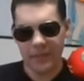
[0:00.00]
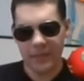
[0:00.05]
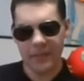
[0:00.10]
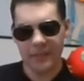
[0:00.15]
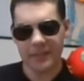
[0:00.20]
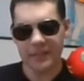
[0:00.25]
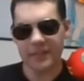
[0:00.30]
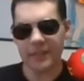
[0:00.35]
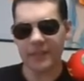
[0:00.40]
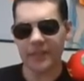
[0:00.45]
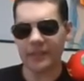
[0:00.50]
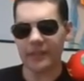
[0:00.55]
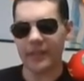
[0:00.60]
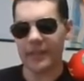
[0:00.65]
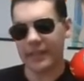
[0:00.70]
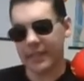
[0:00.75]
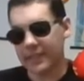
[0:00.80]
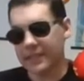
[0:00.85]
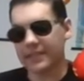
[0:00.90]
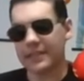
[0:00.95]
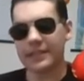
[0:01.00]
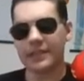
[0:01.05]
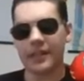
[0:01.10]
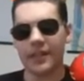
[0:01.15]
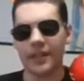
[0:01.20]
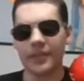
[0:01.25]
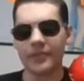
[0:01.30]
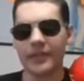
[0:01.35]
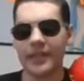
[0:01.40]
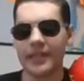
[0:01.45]
So, and next
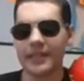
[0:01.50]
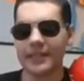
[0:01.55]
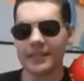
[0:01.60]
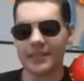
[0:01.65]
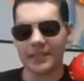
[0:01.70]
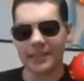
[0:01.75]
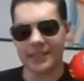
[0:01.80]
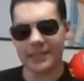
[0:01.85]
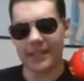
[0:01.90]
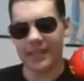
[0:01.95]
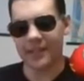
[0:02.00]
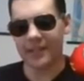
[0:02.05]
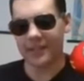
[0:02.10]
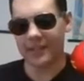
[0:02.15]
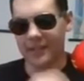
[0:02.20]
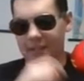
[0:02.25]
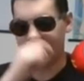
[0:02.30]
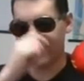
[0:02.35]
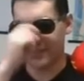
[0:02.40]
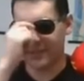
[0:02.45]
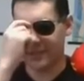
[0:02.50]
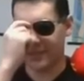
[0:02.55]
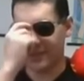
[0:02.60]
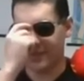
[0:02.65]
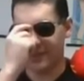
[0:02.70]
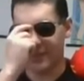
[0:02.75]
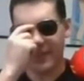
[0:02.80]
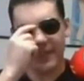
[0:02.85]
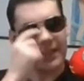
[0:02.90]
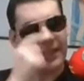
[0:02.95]
Halloween is on a Saturday, so
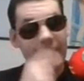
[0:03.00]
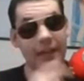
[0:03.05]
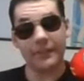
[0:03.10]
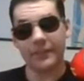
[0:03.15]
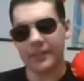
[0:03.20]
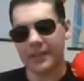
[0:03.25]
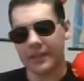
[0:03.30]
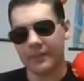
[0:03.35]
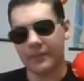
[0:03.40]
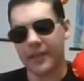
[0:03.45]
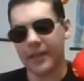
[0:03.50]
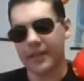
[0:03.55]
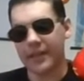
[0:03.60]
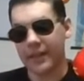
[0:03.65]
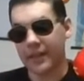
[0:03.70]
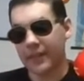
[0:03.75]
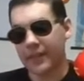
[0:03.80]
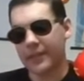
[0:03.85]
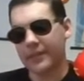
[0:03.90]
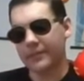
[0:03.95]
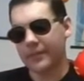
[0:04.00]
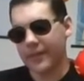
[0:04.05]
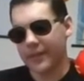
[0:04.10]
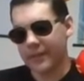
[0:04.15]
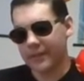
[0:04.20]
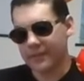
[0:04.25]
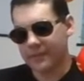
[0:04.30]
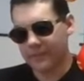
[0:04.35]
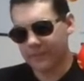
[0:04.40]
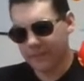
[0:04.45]
I'll think about it. I'll think about it.
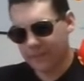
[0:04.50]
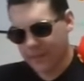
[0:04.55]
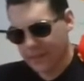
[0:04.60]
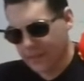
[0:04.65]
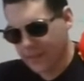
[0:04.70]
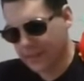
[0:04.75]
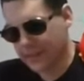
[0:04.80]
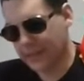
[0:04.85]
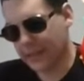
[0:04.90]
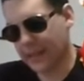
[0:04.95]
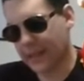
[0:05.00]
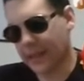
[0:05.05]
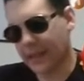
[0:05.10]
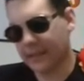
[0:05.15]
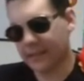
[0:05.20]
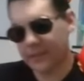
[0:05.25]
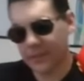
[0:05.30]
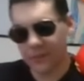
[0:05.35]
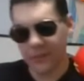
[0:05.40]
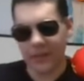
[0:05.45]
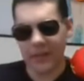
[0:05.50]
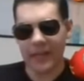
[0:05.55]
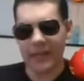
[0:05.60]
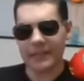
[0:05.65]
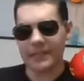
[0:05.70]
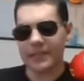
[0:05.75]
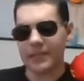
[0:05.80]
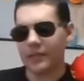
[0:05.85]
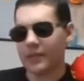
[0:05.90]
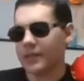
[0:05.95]
And I, I do want, I
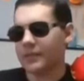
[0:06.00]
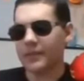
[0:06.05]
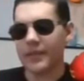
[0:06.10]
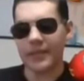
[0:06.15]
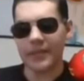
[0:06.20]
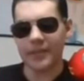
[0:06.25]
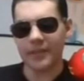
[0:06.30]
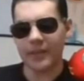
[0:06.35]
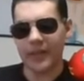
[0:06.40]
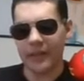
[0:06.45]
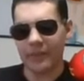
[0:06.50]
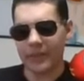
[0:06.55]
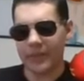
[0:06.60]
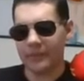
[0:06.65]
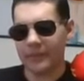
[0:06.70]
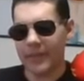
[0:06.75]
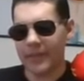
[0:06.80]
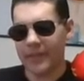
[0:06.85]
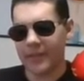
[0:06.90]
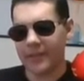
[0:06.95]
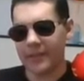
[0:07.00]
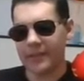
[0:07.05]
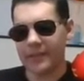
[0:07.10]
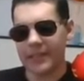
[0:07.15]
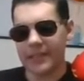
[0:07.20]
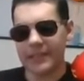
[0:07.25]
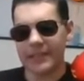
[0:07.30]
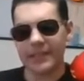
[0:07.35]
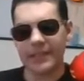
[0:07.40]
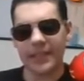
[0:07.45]
still want to be here. I want to be here at
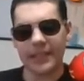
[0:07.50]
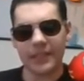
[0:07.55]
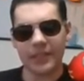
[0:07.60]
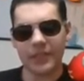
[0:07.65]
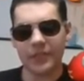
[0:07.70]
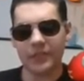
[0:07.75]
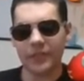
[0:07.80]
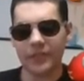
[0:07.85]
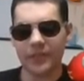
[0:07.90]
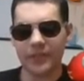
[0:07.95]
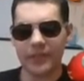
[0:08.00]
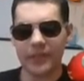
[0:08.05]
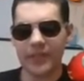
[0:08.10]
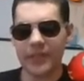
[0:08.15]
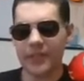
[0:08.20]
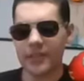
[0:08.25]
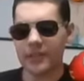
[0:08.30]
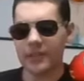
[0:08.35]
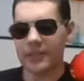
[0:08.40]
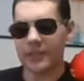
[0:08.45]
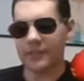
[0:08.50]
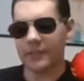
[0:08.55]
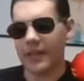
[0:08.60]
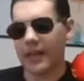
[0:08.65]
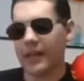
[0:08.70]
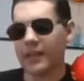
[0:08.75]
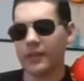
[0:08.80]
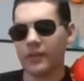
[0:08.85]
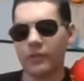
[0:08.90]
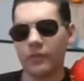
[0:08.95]
least like two or three years, if
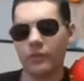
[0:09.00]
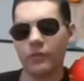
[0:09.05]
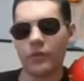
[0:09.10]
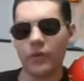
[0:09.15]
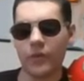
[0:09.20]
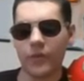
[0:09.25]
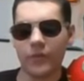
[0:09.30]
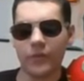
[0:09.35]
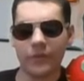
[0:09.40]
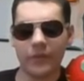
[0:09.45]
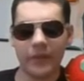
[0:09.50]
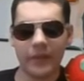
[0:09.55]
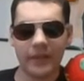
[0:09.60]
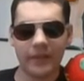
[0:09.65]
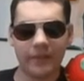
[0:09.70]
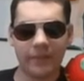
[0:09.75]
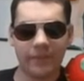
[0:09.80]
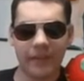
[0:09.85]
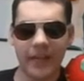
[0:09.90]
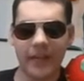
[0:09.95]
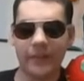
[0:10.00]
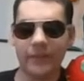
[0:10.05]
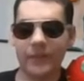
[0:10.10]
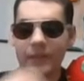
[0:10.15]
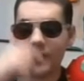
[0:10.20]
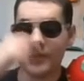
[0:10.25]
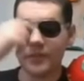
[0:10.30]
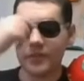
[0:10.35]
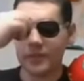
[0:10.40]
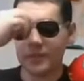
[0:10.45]
not the whole full five
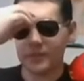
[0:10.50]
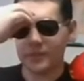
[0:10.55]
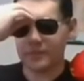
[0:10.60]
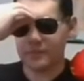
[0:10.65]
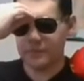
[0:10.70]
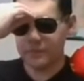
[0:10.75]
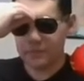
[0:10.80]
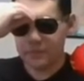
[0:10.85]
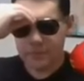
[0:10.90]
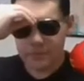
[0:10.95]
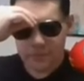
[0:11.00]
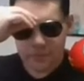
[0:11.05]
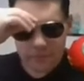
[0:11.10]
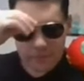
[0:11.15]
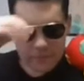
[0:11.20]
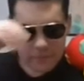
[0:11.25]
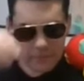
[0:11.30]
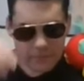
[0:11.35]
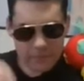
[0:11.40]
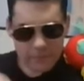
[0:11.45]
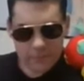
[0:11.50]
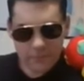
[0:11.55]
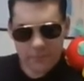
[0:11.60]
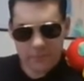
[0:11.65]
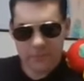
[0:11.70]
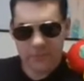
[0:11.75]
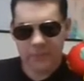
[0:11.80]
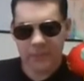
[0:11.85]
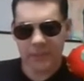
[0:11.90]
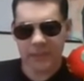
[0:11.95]
years.
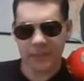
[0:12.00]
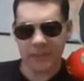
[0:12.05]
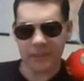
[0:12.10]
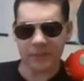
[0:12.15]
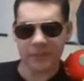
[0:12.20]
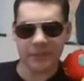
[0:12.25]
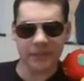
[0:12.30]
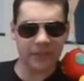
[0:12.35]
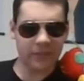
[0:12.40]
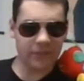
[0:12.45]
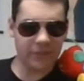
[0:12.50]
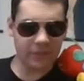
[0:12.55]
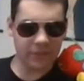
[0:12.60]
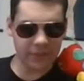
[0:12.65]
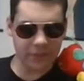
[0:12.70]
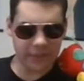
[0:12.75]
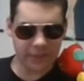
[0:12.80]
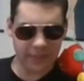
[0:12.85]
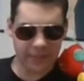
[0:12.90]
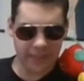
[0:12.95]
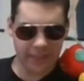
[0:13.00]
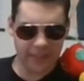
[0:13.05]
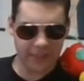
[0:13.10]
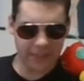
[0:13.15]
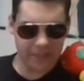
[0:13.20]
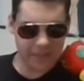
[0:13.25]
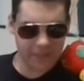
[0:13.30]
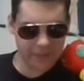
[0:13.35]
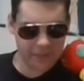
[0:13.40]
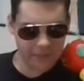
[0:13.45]
So we'll see what we'll see what
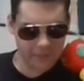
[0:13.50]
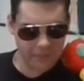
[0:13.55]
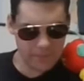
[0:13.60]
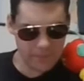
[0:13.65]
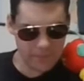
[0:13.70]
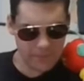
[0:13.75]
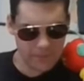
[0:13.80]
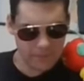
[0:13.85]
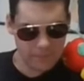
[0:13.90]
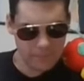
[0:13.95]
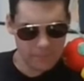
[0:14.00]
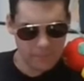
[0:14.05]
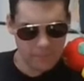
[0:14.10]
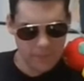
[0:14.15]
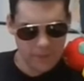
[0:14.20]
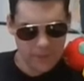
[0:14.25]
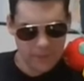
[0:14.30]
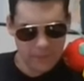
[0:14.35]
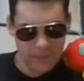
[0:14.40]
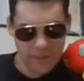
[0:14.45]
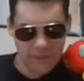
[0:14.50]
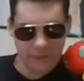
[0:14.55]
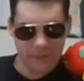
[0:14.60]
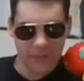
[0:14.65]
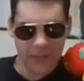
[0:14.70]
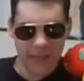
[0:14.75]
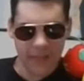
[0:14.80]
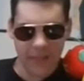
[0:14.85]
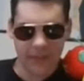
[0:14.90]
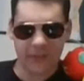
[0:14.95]
happens. But the, for
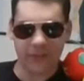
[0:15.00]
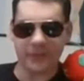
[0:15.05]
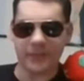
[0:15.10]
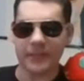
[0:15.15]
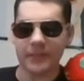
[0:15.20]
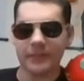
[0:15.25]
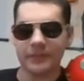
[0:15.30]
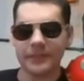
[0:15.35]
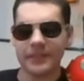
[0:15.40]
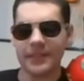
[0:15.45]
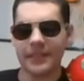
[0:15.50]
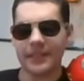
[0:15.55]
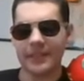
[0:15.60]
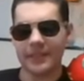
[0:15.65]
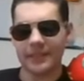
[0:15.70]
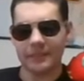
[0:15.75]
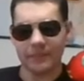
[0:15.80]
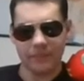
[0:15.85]
now, it was it was nothing.